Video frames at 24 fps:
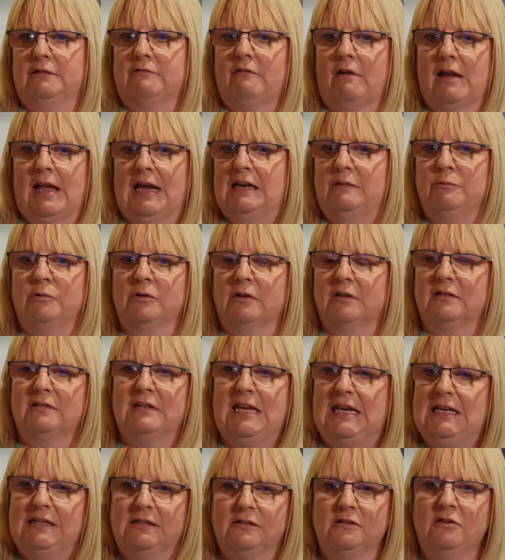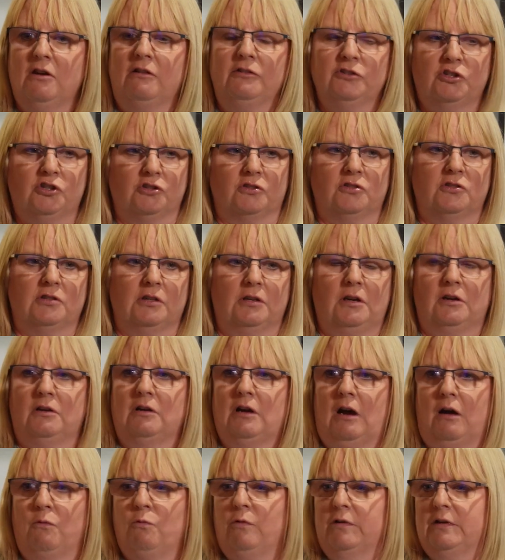the right animal, because it's not just,
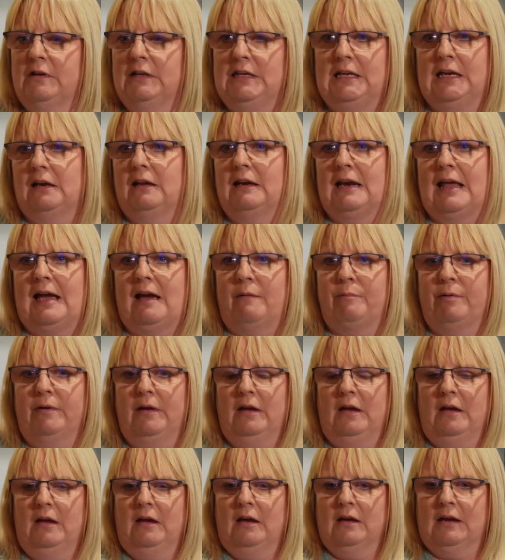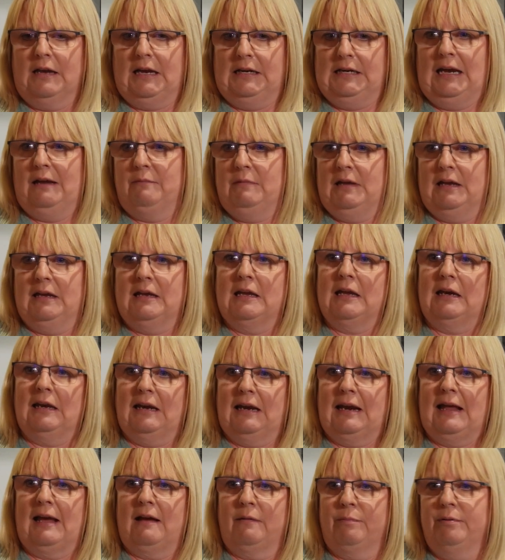I want a yellow lab, can you get me a
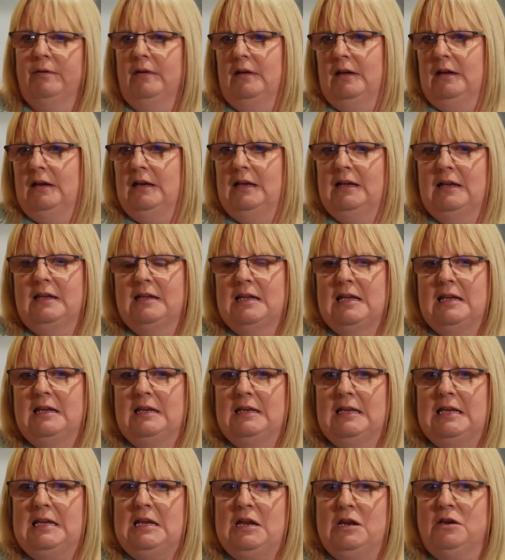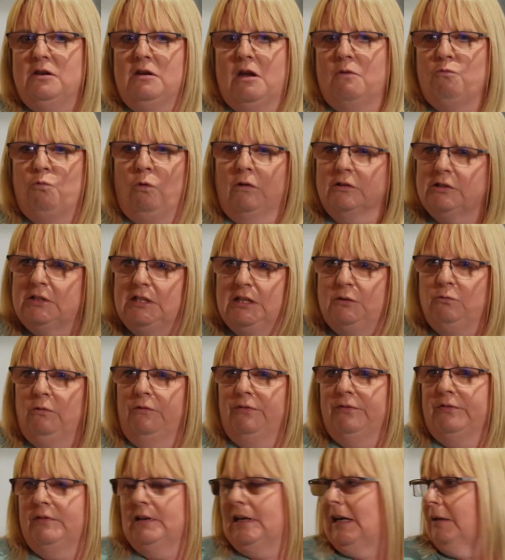yellow lab? Yeah. What do you
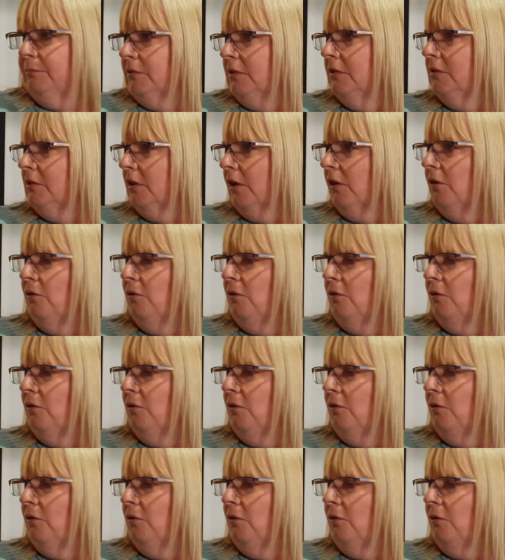want the lab to do?